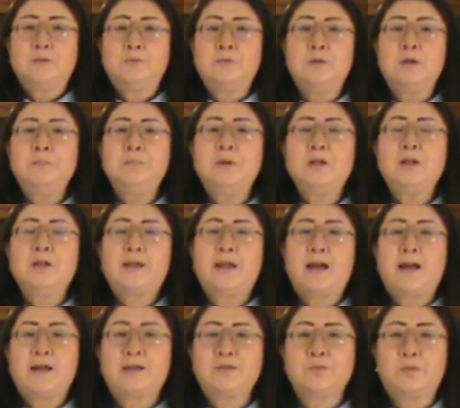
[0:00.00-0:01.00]
Green bean
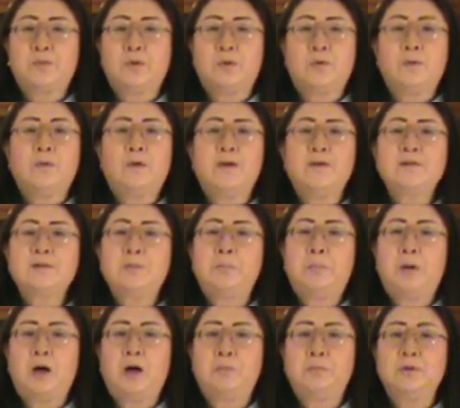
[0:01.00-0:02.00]
casserole is a
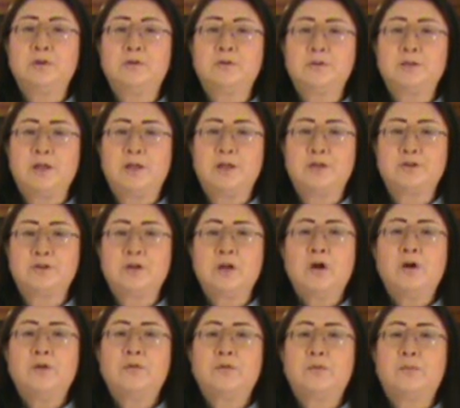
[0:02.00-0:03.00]
popular dish
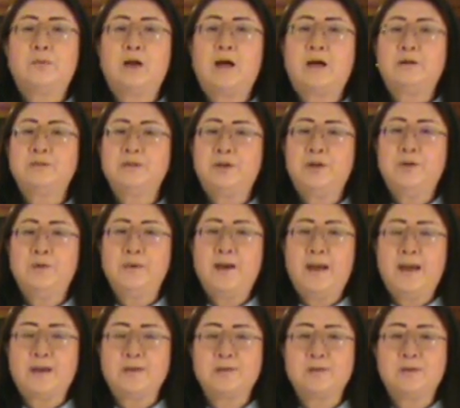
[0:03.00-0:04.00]
throughout the
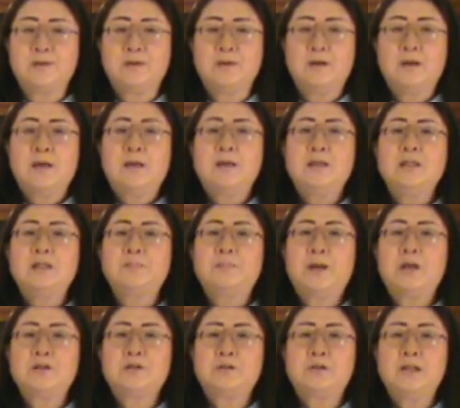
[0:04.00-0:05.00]
U.S.,
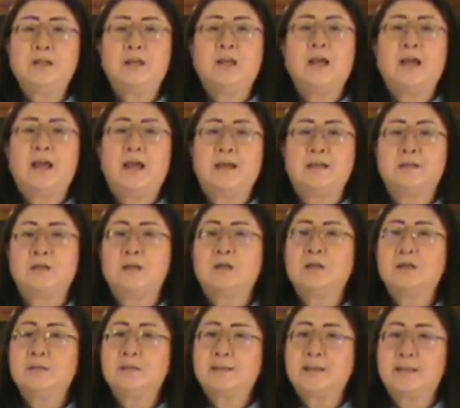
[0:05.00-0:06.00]
especially at
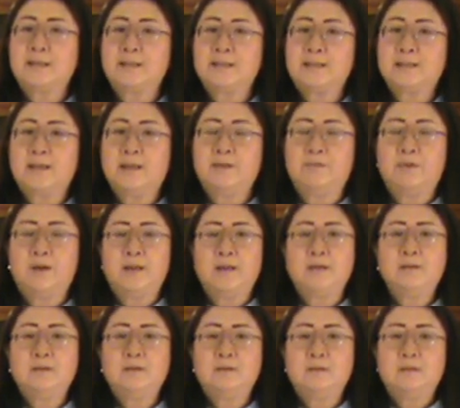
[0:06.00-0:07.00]

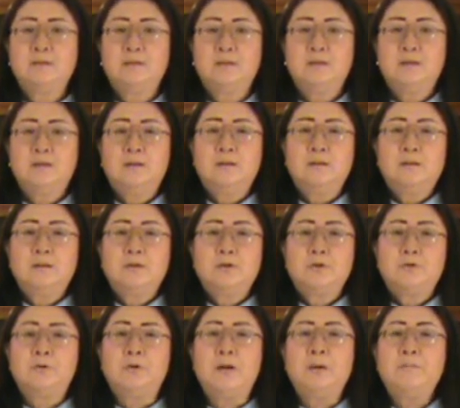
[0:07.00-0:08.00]
Thanksgiving.
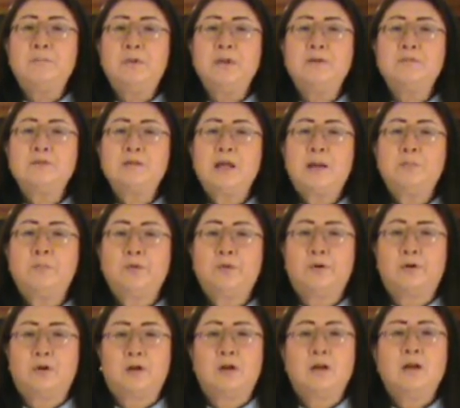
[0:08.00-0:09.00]
Green bean
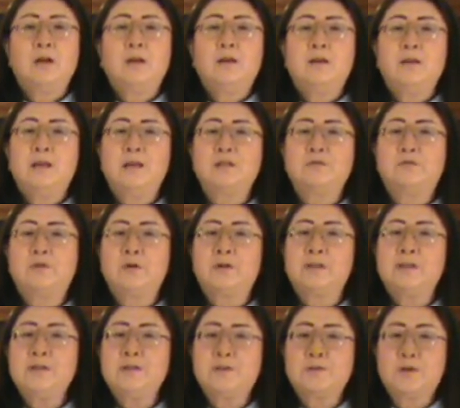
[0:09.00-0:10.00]
tempura is
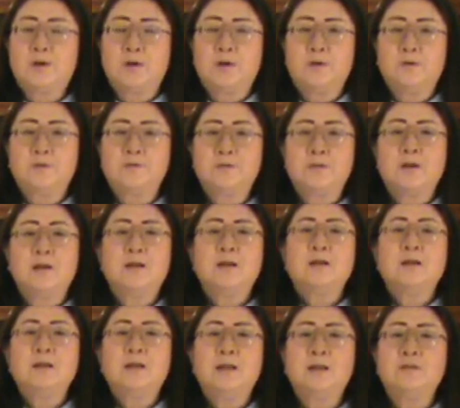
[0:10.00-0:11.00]
strictly served
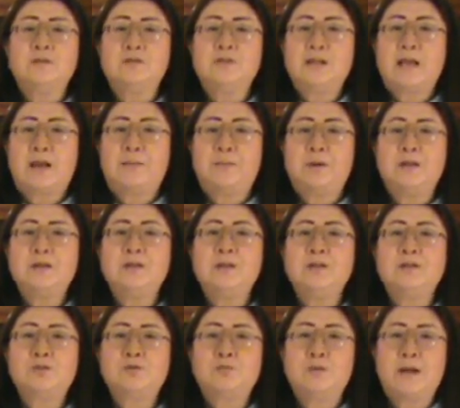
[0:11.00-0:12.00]
in the
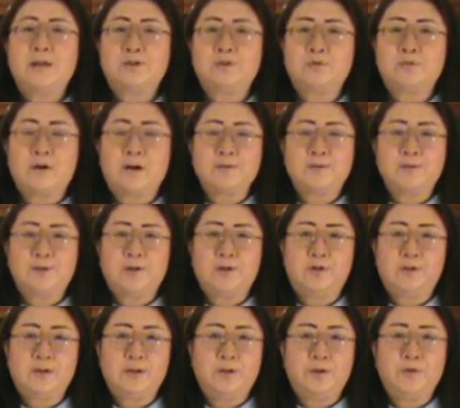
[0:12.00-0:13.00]
Japanese restaurants
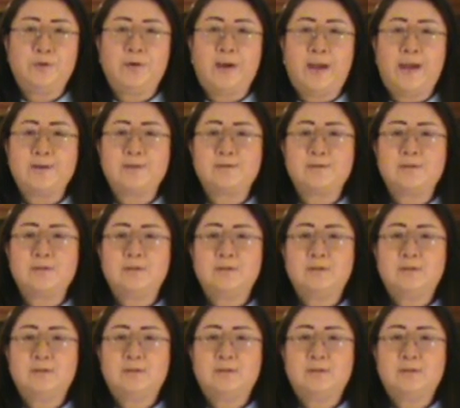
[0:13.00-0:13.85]
here in the U.S.